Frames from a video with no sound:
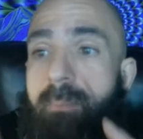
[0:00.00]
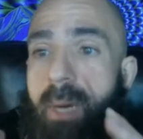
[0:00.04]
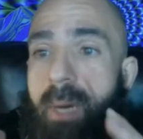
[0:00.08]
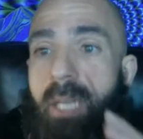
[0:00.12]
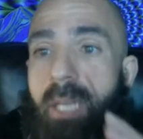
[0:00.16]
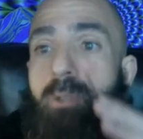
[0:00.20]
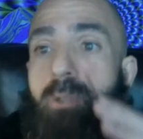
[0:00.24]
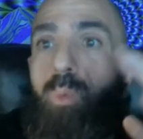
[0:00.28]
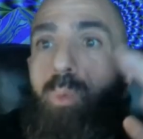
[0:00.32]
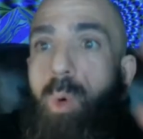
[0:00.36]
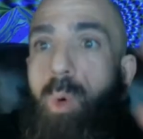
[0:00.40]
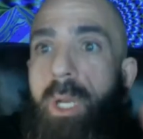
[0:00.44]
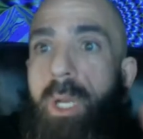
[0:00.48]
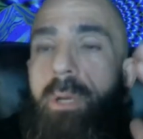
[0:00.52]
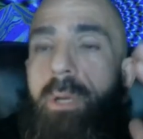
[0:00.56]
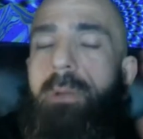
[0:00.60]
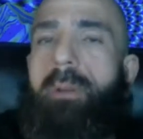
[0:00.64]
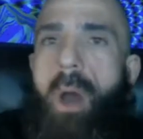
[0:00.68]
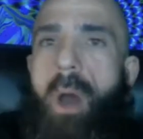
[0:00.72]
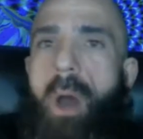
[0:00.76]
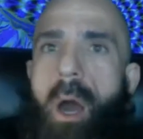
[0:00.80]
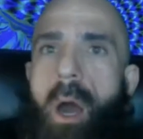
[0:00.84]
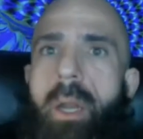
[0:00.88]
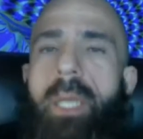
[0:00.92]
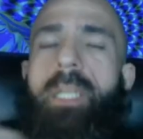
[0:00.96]
Too much
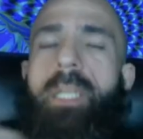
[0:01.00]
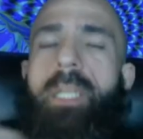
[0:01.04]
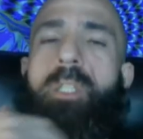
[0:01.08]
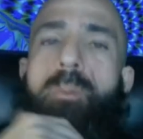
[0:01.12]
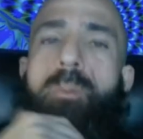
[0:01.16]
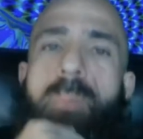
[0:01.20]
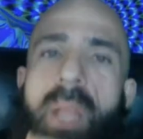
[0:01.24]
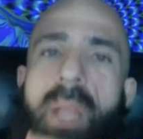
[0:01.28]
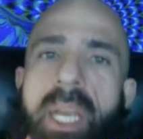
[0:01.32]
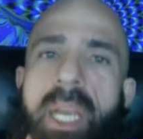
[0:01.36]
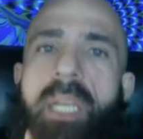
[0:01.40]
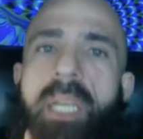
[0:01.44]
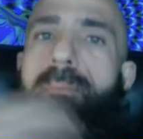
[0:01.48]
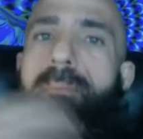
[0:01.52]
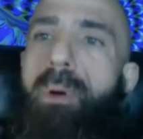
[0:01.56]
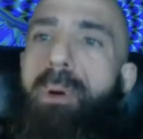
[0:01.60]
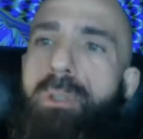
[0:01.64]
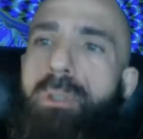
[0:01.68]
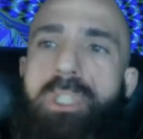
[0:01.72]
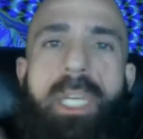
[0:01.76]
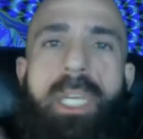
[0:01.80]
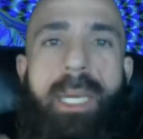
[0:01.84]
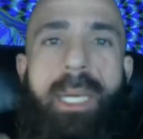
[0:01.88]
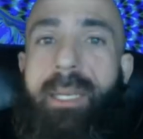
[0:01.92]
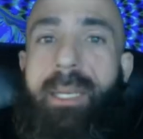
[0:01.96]
weird,
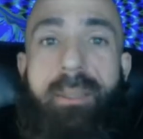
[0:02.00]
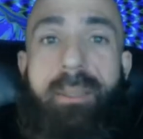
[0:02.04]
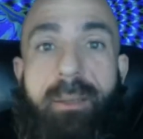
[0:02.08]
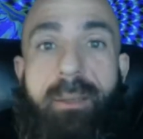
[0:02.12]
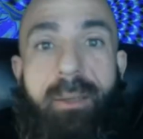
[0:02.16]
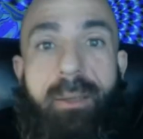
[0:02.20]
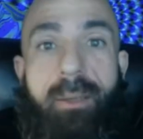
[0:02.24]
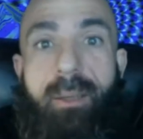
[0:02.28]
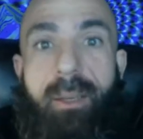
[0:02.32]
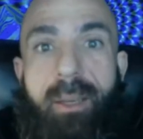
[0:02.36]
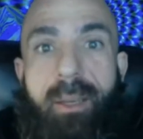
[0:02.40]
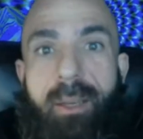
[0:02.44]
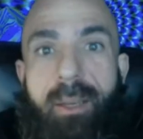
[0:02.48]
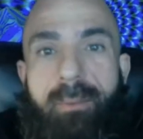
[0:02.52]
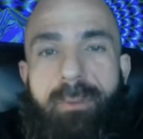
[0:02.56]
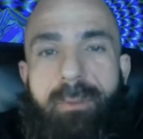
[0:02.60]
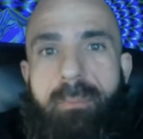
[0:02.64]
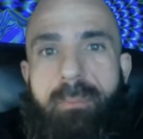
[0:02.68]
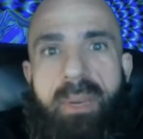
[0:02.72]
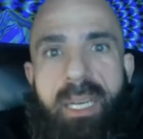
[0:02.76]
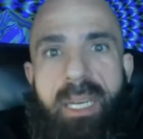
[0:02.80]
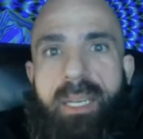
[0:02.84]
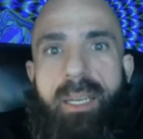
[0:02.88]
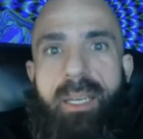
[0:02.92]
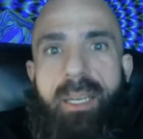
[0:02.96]
unexplainable shit
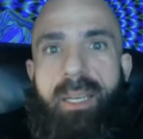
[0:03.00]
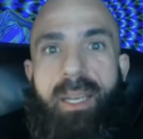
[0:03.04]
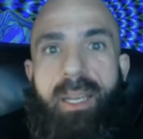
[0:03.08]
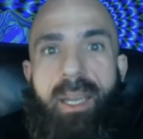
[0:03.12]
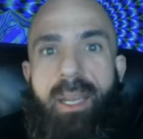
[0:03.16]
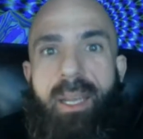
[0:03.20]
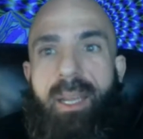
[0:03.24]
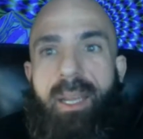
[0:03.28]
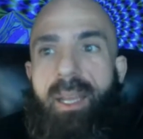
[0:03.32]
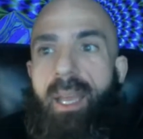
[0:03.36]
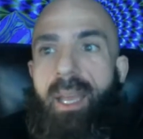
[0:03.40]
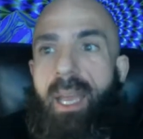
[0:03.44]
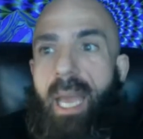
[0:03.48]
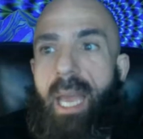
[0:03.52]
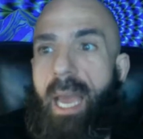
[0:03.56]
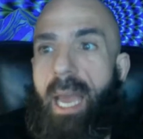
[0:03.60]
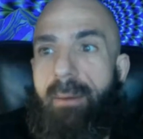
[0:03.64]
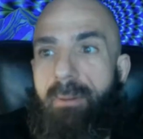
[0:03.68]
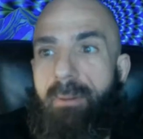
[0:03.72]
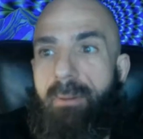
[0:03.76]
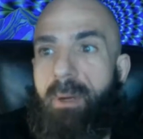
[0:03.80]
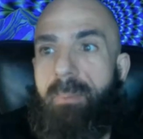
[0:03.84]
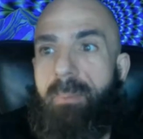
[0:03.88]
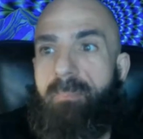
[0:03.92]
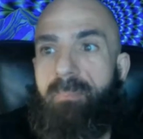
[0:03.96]
for me
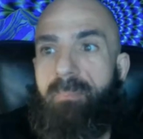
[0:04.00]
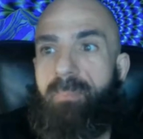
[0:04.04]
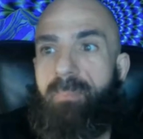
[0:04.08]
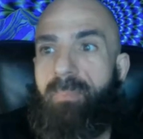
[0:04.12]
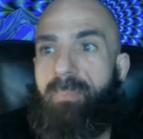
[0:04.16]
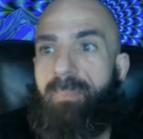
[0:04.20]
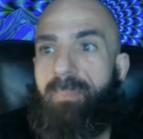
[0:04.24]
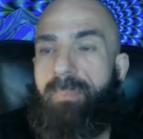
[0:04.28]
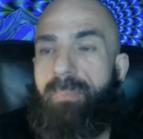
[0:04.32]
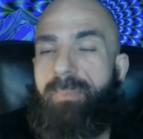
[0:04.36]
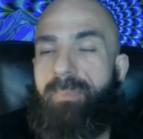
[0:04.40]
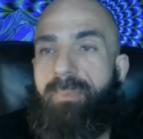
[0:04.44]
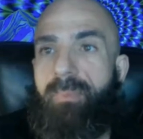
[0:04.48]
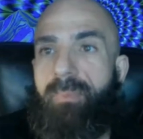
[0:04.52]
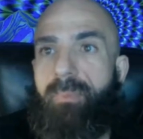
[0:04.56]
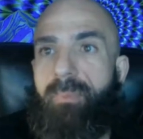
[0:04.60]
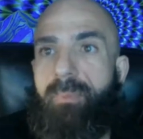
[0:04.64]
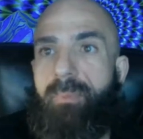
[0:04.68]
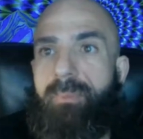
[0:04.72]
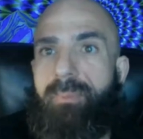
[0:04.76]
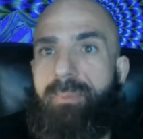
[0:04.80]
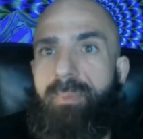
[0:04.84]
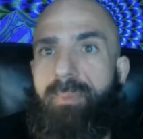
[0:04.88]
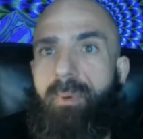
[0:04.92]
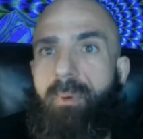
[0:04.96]
to ever
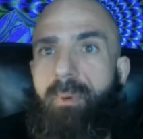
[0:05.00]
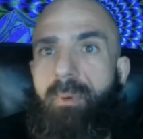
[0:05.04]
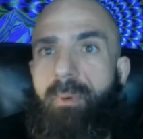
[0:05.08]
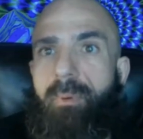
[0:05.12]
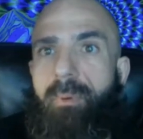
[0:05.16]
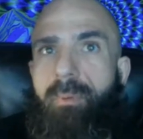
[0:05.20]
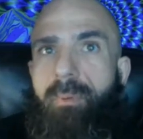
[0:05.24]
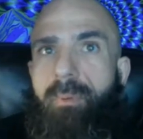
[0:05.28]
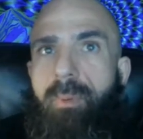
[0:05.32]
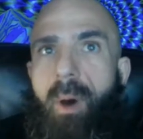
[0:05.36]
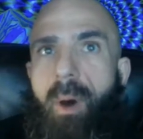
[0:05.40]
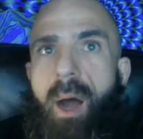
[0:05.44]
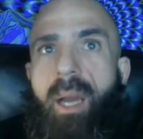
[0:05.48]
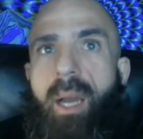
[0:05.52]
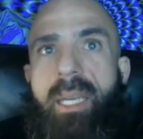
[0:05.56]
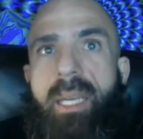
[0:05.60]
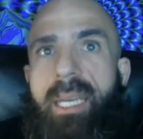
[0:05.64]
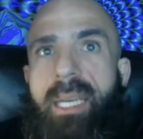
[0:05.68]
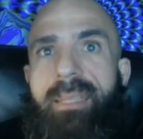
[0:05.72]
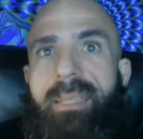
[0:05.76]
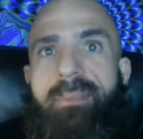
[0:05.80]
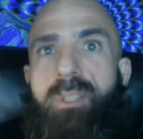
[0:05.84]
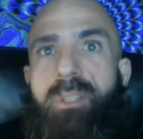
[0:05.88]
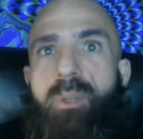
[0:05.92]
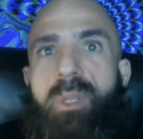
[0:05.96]

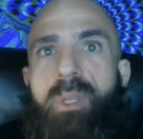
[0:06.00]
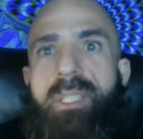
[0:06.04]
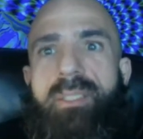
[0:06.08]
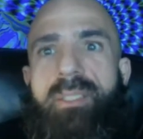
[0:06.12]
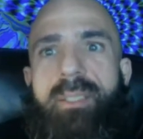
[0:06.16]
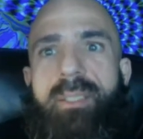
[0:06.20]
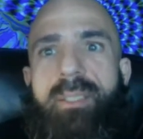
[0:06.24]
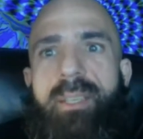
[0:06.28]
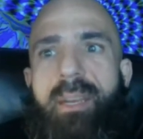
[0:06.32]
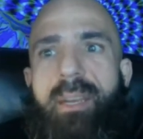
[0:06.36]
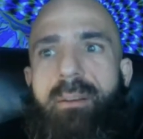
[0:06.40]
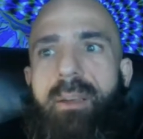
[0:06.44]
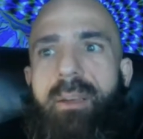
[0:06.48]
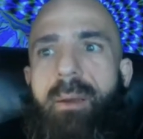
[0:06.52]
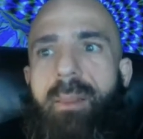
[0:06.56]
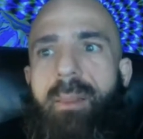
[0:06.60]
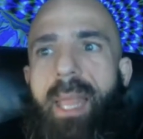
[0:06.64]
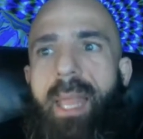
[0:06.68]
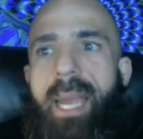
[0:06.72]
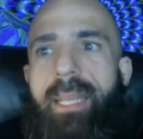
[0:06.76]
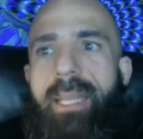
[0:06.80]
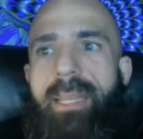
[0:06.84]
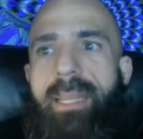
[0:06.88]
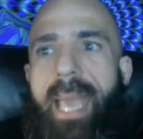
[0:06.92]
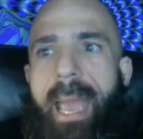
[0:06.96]
walk into a
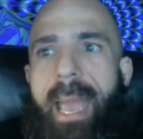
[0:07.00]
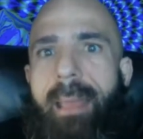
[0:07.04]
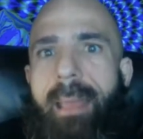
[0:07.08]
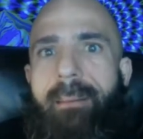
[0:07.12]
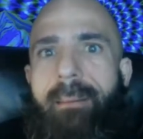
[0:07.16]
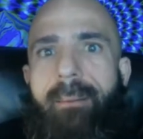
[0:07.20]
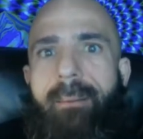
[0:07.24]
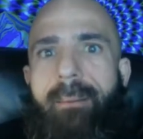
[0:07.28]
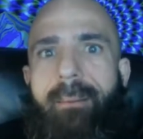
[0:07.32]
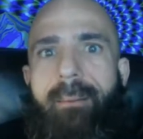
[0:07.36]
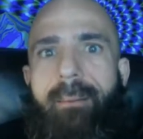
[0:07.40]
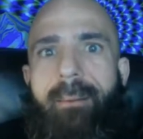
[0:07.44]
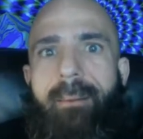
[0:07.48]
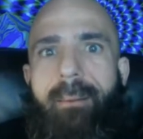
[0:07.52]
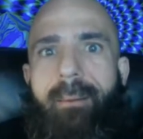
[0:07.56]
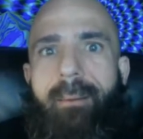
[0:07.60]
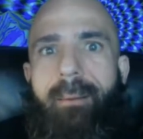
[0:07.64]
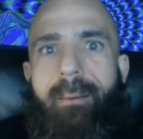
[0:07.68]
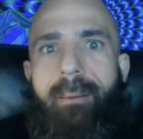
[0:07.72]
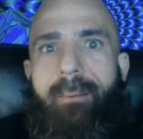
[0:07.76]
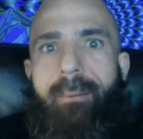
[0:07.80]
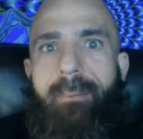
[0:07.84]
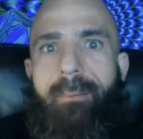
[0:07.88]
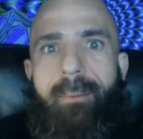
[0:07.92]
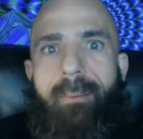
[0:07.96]
scenario like that
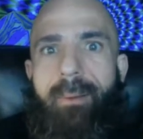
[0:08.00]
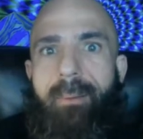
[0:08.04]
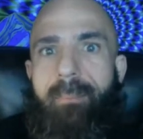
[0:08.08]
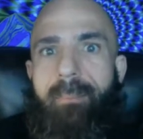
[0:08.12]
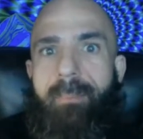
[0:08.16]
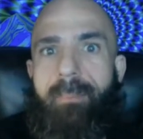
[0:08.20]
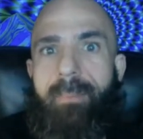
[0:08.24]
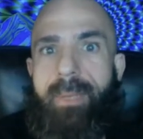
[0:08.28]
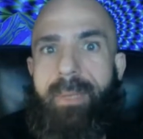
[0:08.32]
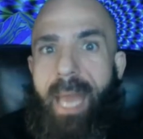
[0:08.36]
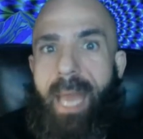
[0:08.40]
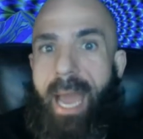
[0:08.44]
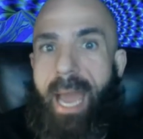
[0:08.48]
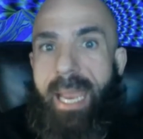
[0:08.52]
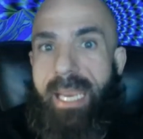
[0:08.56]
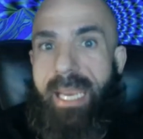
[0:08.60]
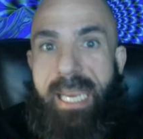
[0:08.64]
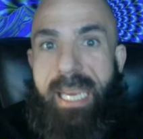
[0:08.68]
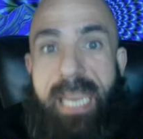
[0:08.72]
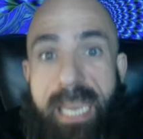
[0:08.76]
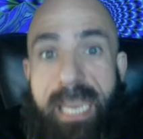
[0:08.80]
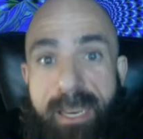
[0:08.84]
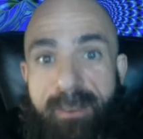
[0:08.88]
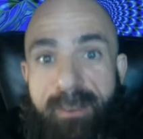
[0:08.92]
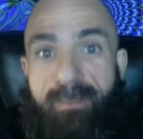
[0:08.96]

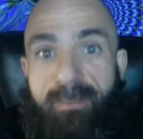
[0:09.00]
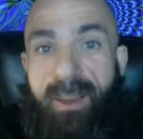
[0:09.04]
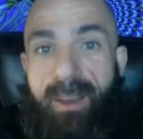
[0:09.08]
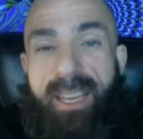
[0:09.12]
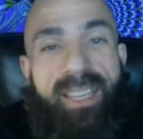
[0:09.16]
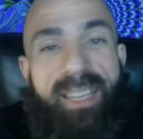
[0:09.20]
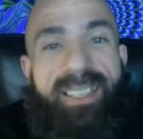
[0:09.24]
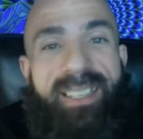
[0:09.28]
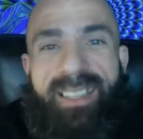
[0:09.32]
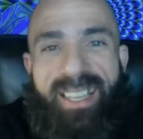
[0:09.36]
naive.